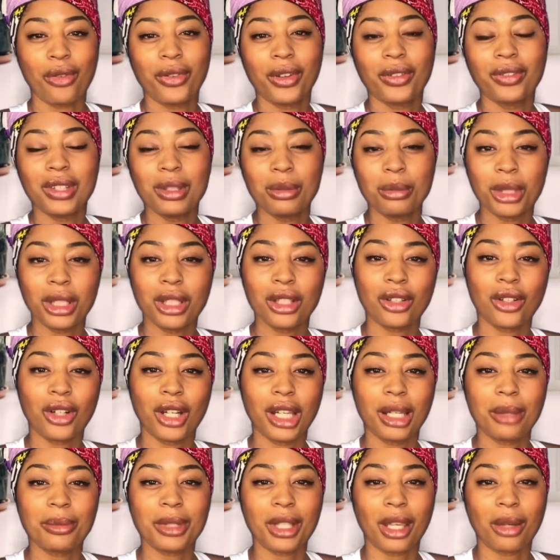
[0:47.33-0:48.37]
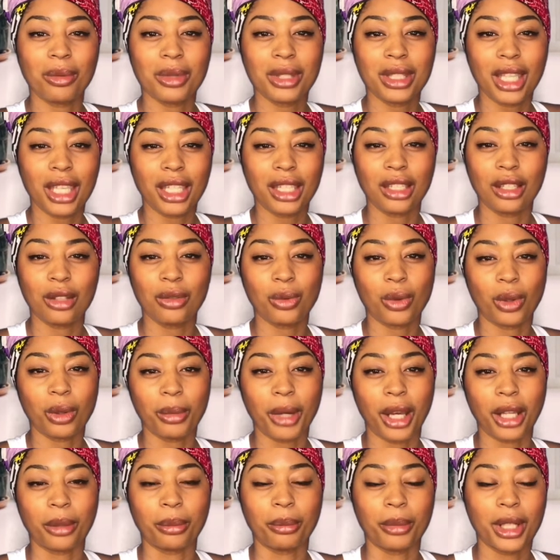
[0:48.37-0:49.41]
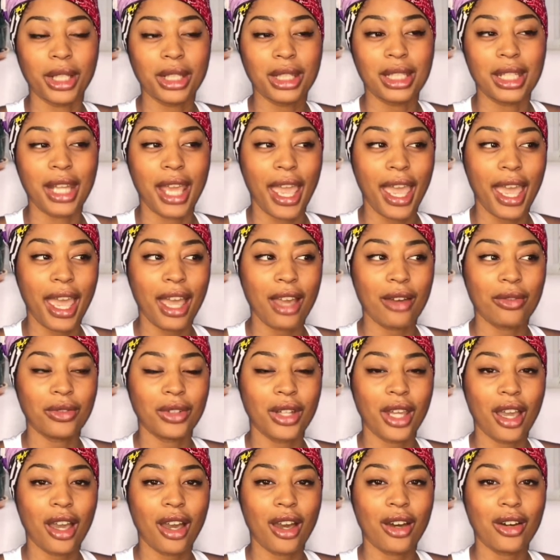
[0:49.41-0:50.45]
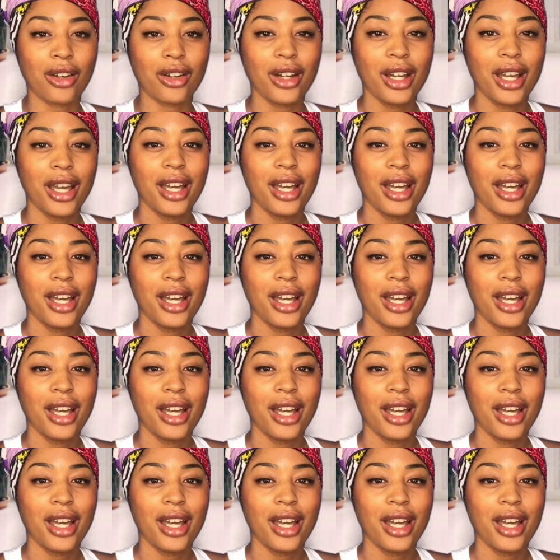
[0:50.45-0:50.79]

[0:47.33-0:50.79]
50 milligrams. I've been taking it for about a month and a half now.